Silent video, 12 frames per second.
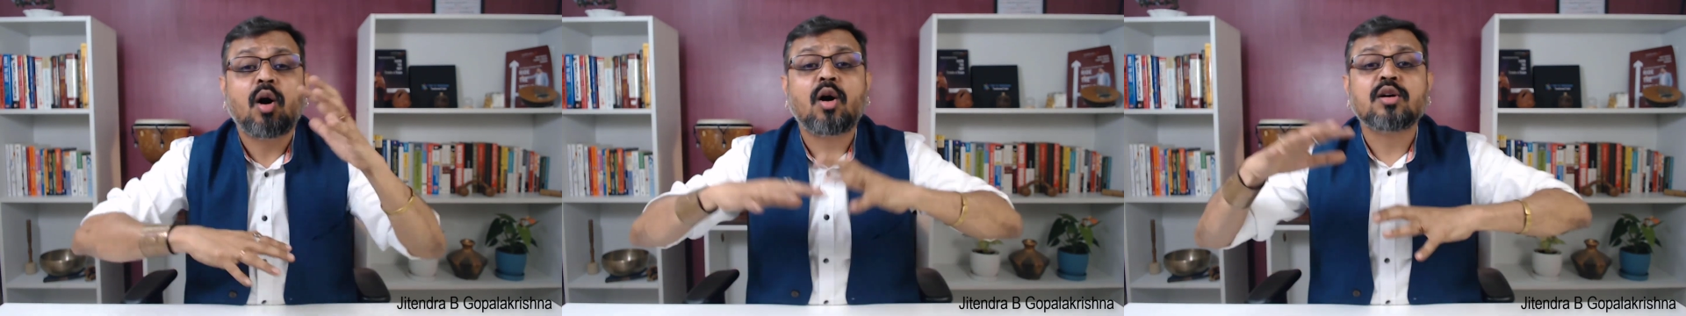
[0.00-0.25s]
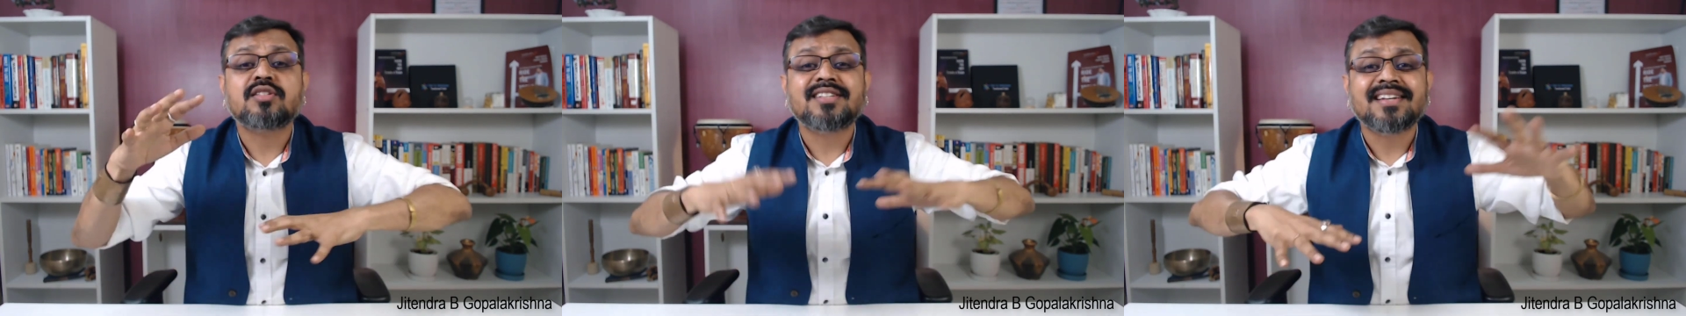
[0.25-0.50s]

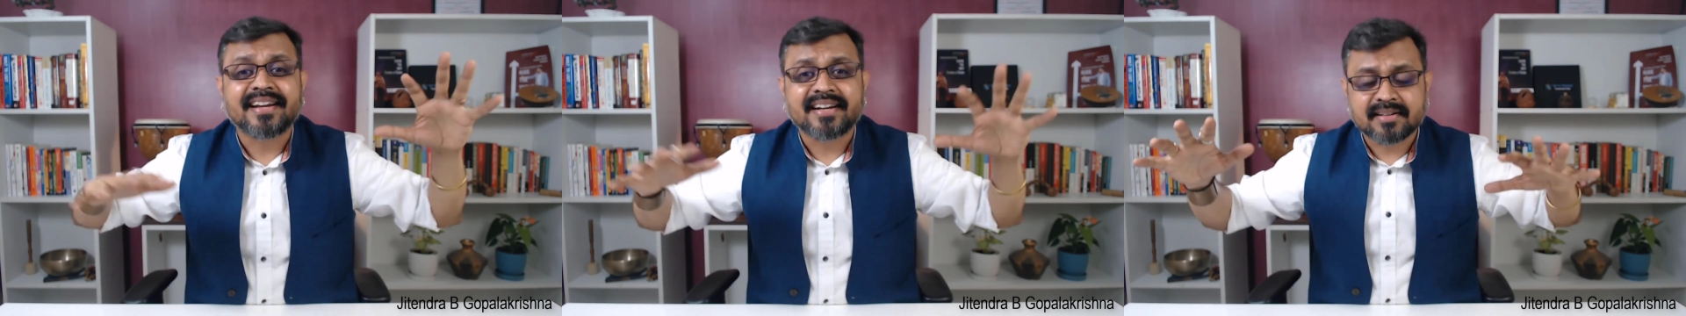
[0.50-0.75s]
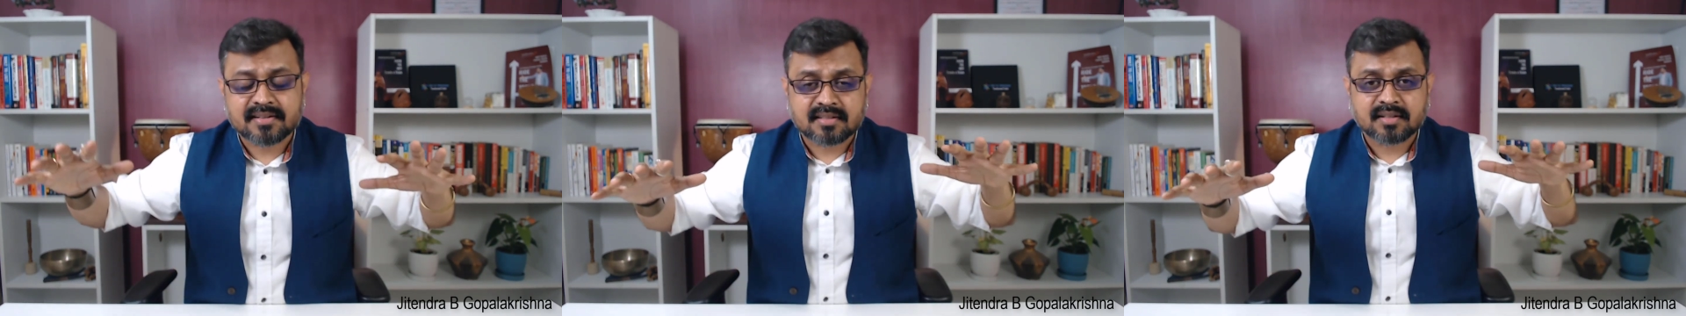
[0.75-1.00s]

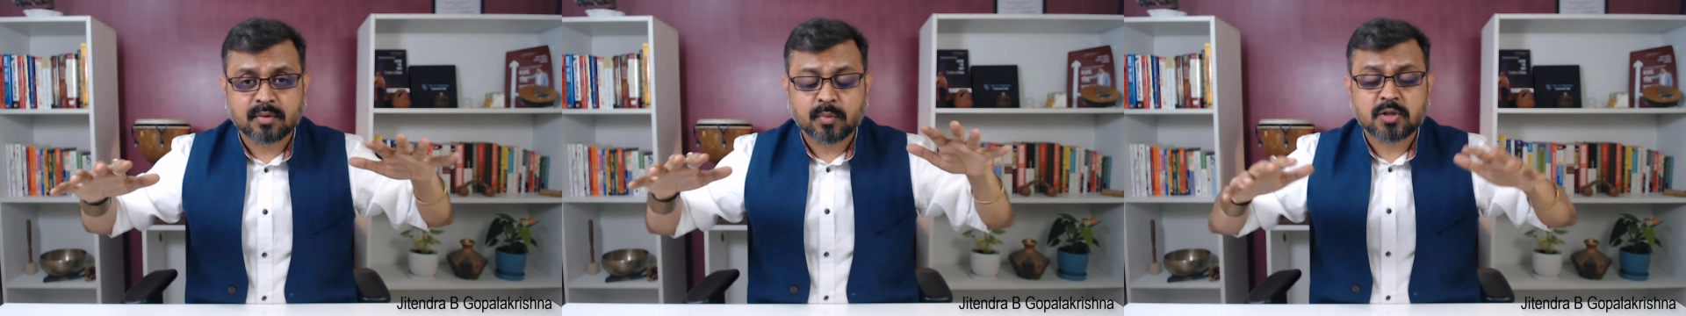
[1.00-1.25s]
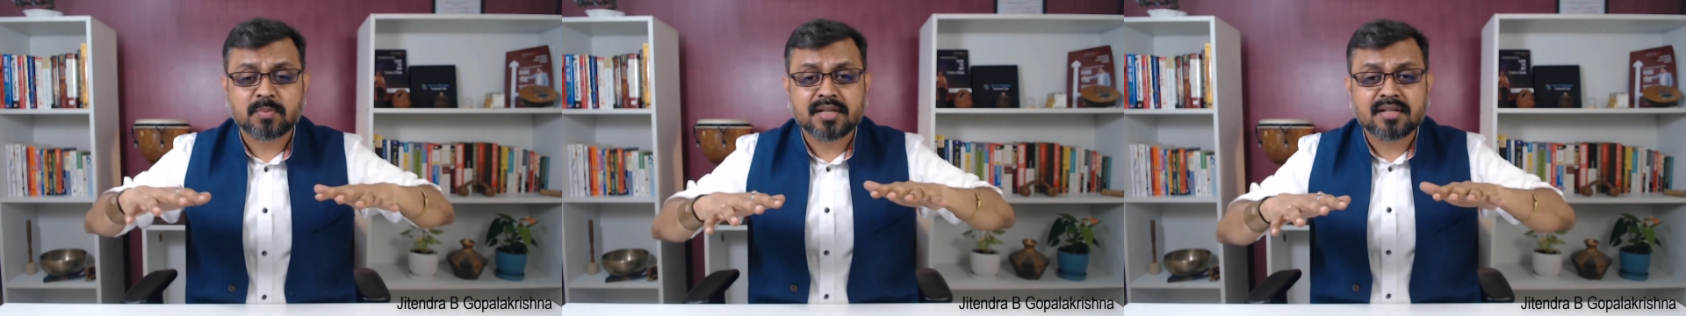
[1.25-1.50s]
oscillators,
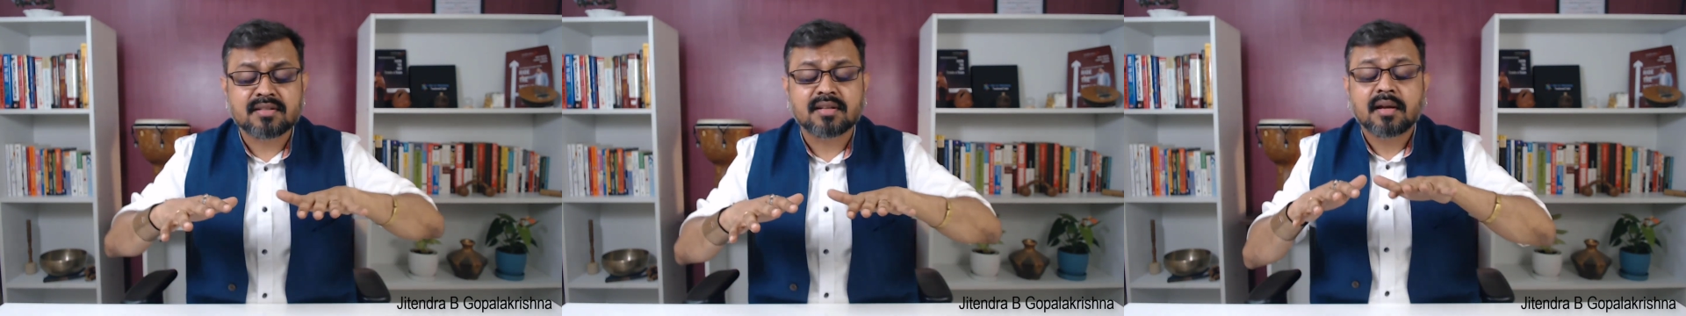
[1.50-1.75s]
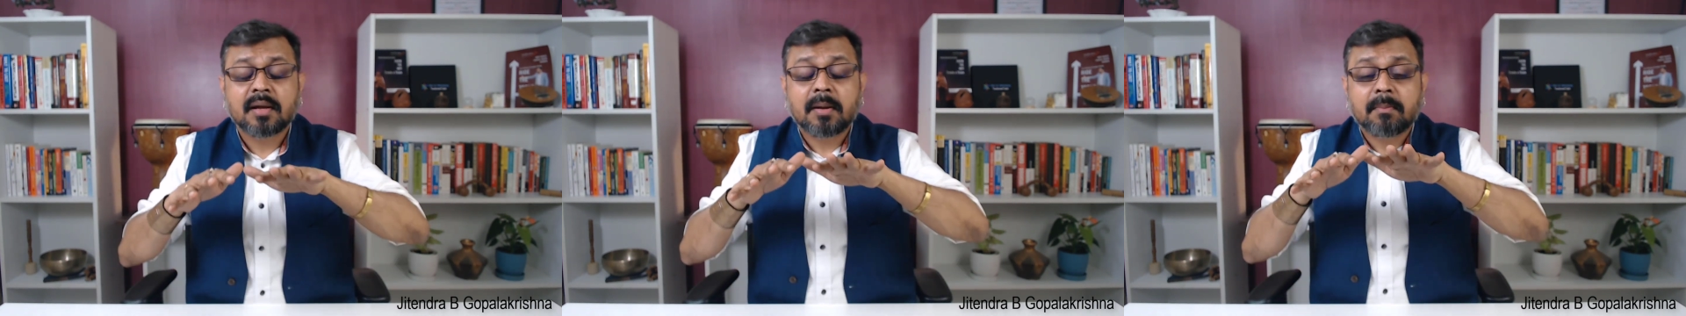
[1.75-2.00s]
which means
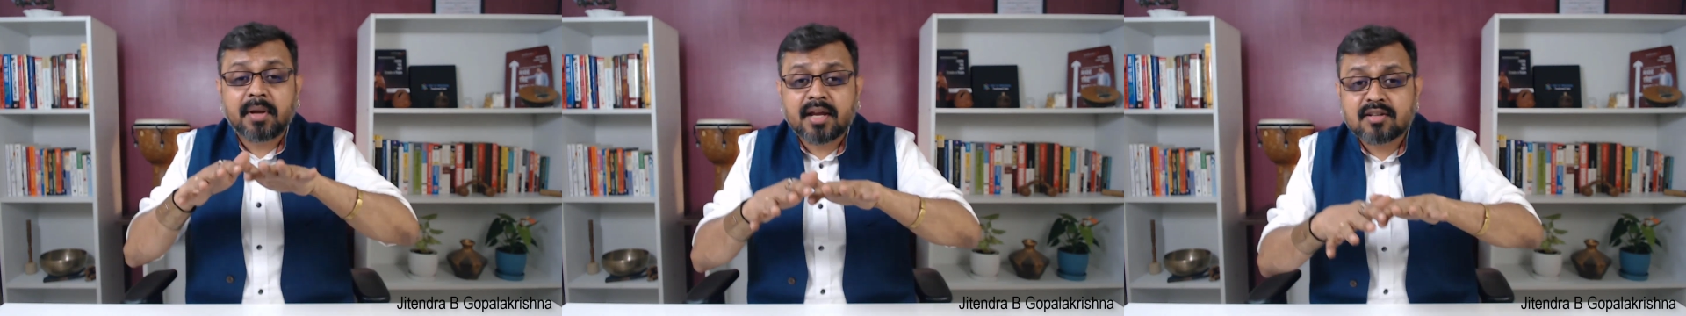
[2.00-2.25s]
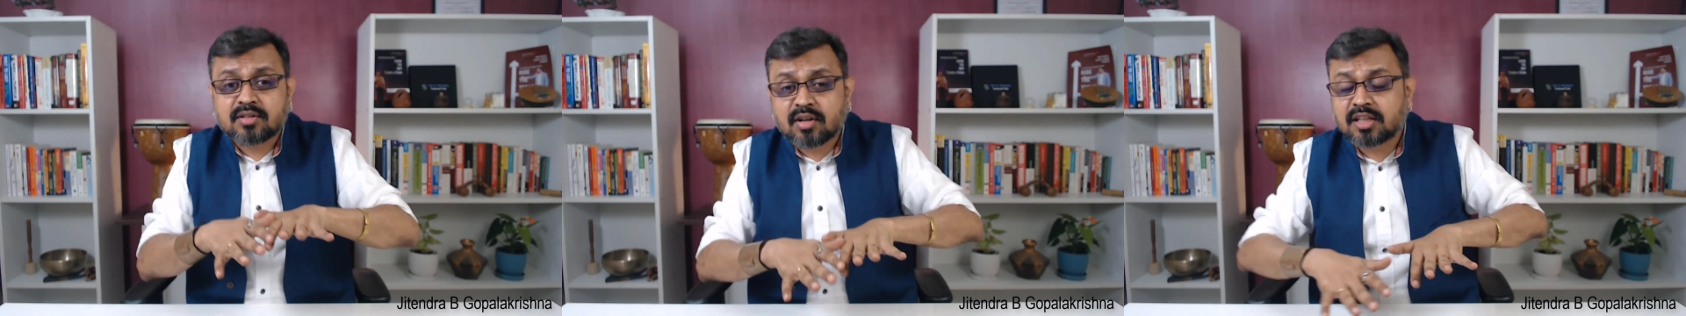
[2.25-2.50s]
based